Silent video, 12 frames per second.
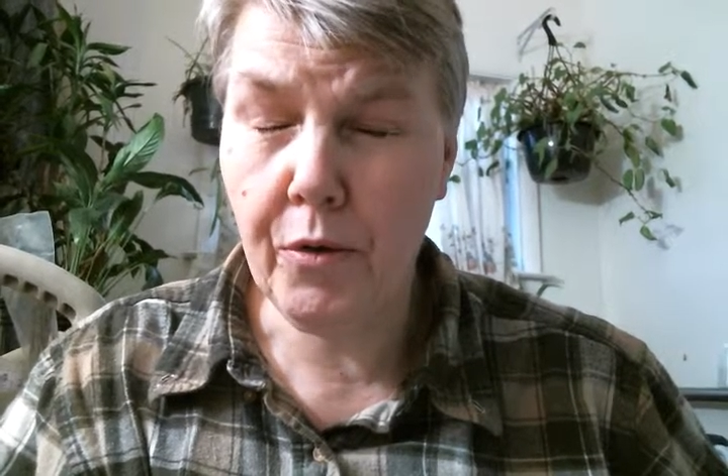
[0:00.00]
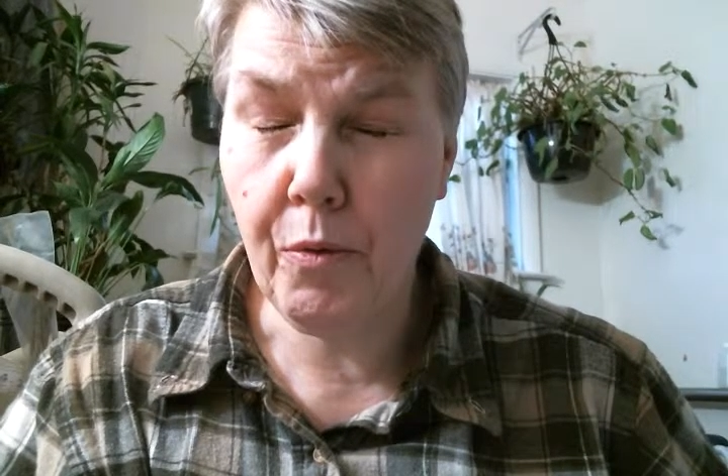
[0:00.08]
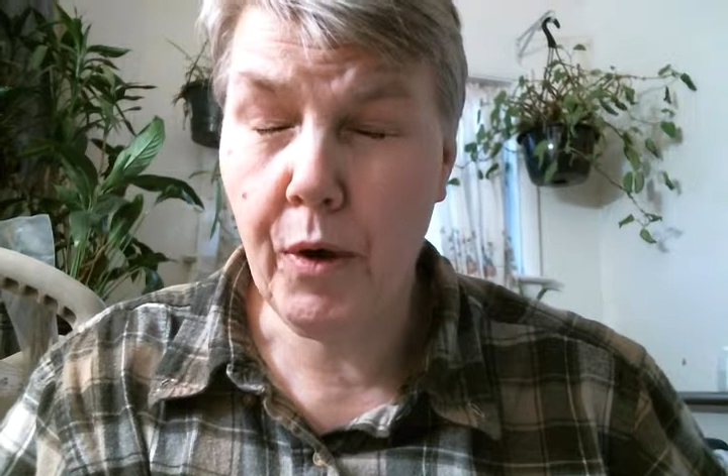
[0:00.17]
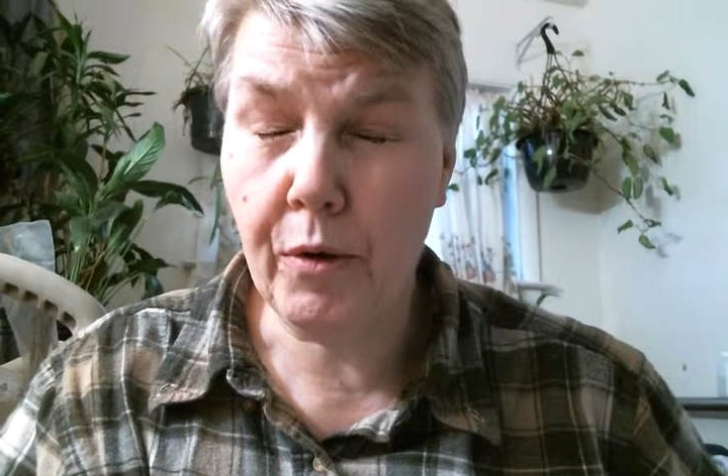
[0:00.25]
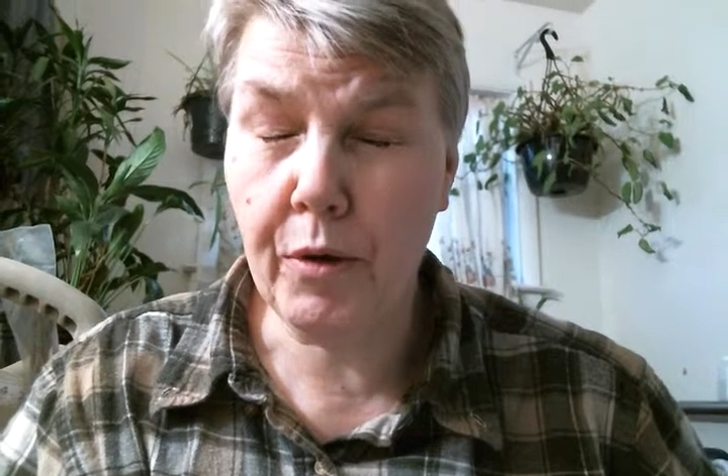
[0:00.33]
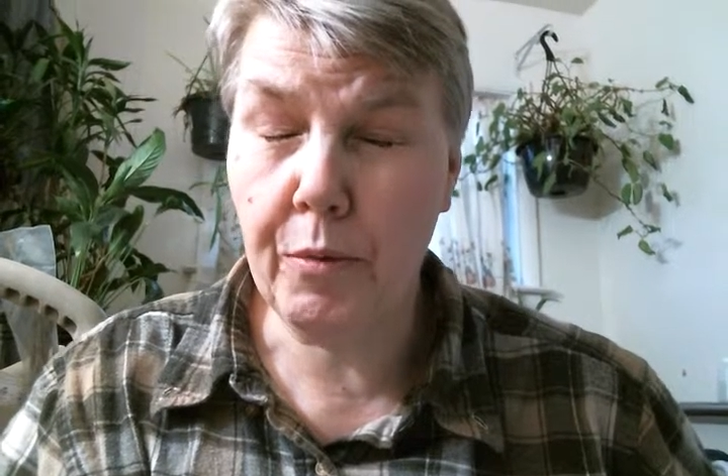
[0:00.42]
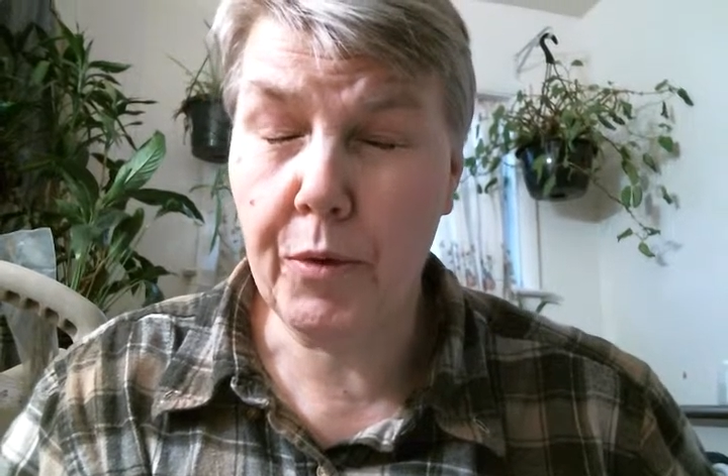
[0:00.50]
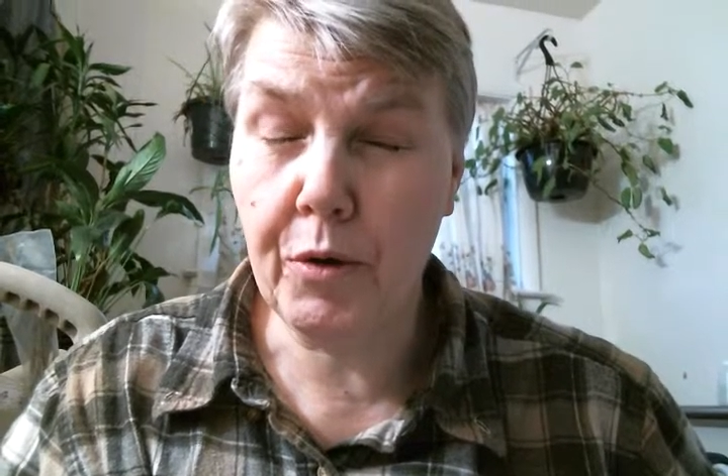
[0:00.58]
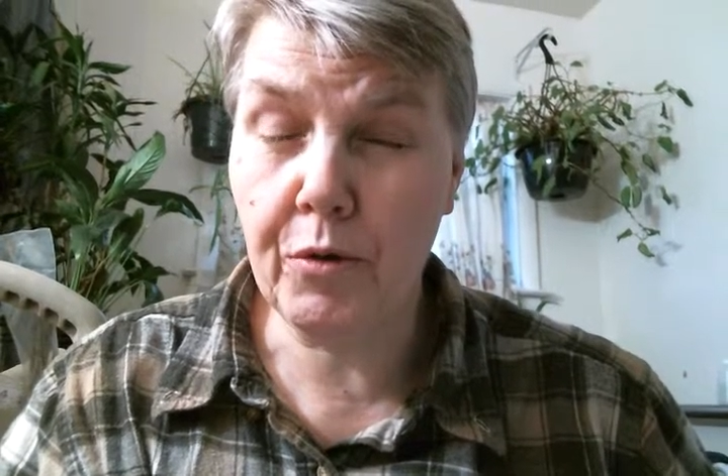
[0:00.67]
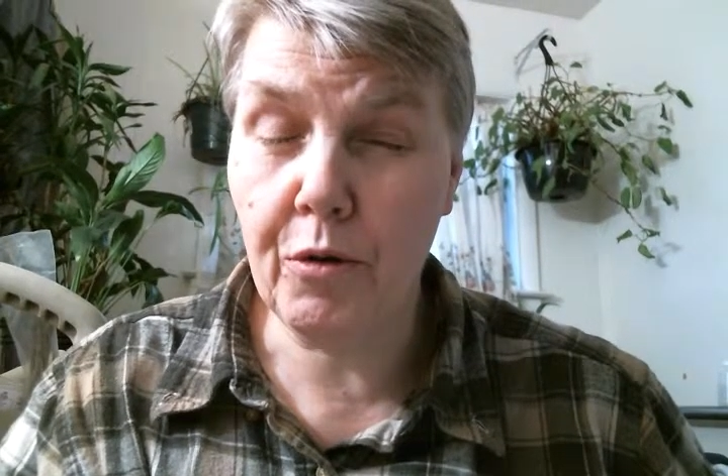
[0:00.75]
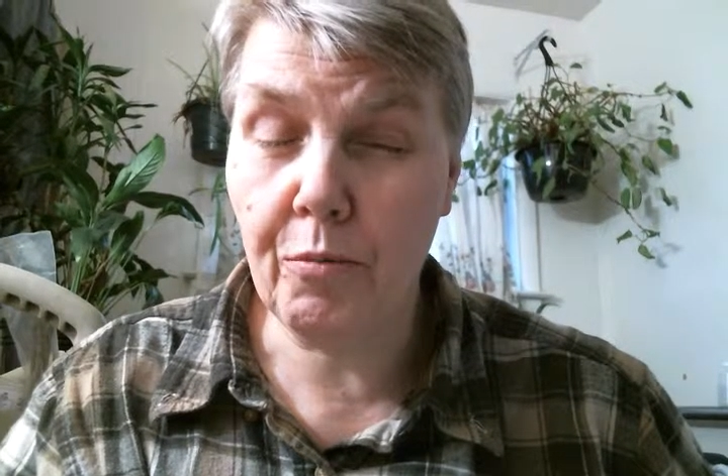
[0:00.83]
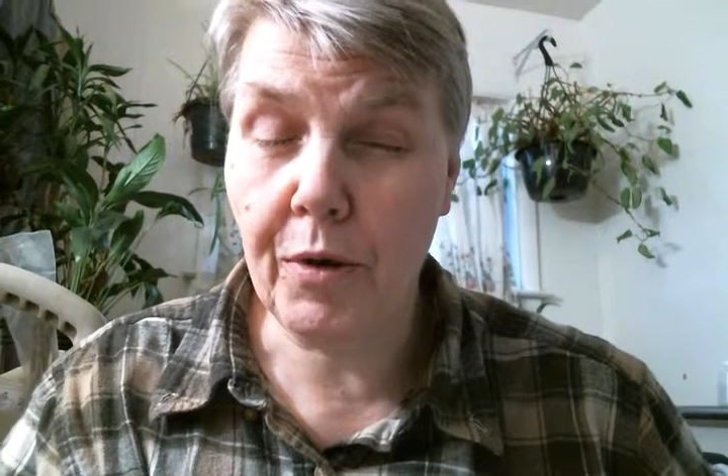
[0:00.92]
to welcome
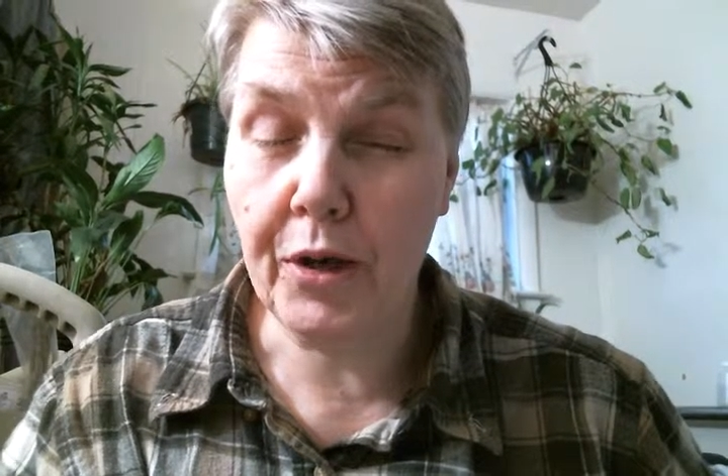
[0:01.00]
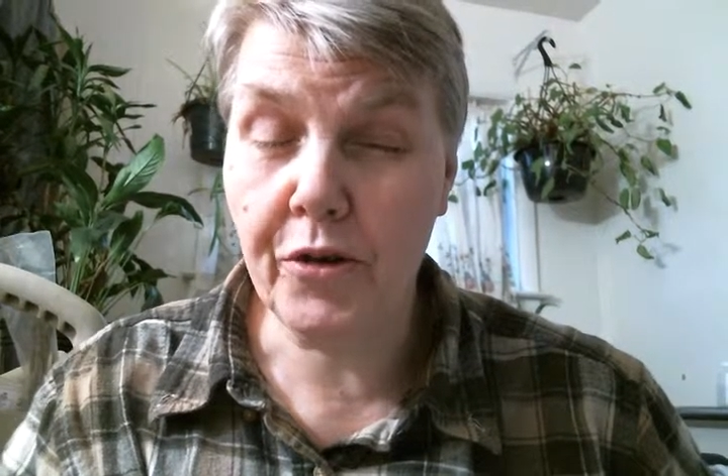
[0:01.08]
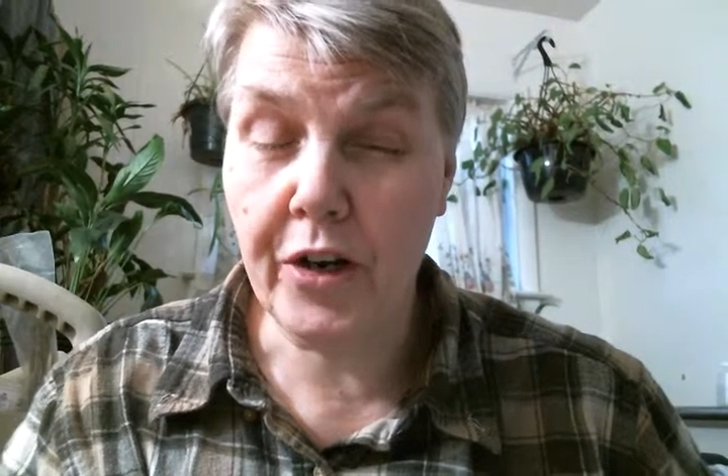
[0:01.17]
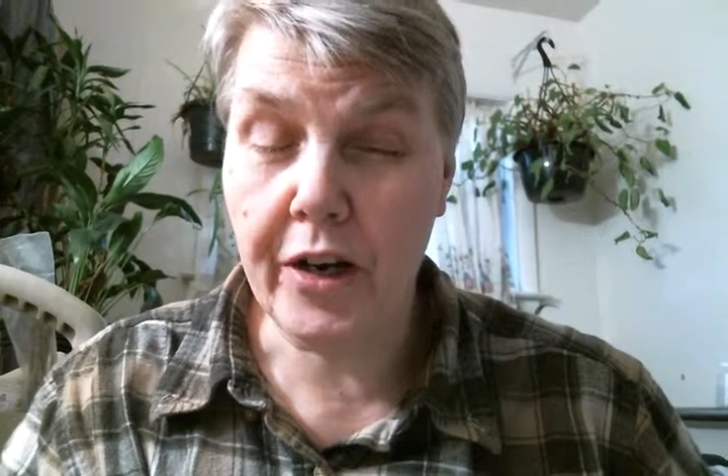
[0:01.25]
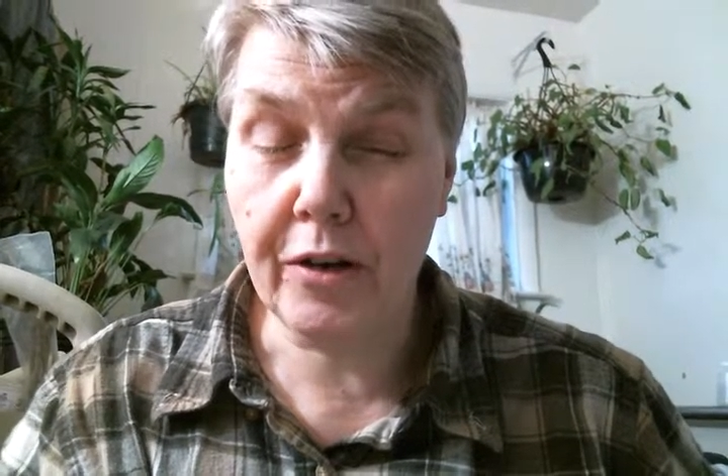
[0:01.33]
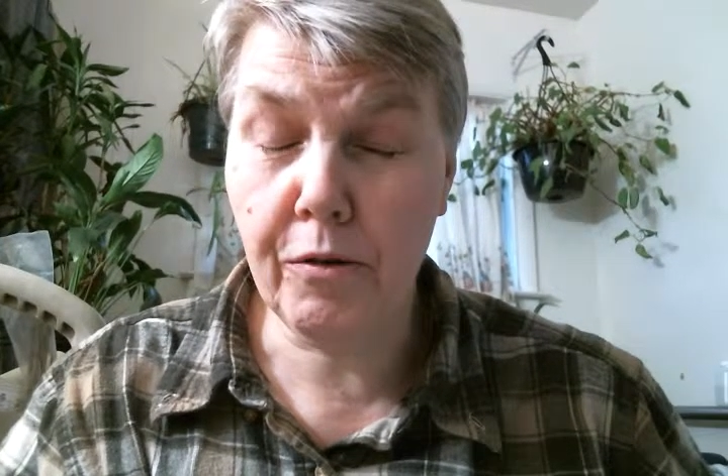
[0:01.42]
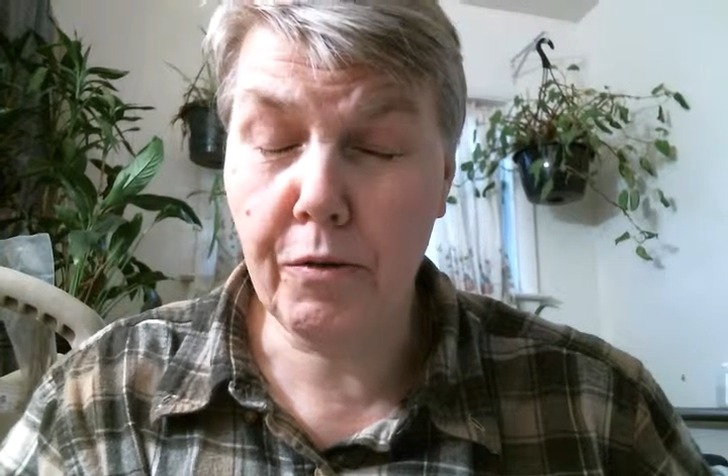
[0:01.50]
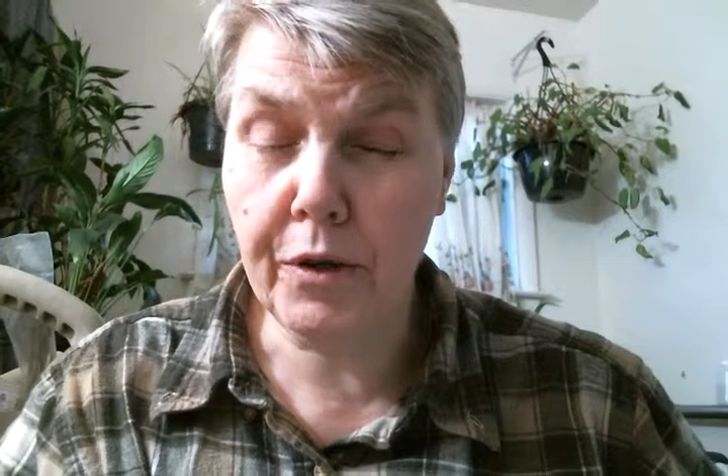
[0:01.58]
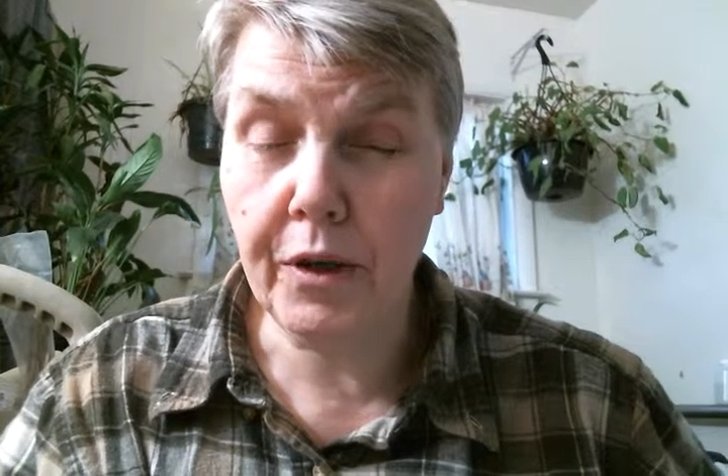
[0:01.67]
you to my channel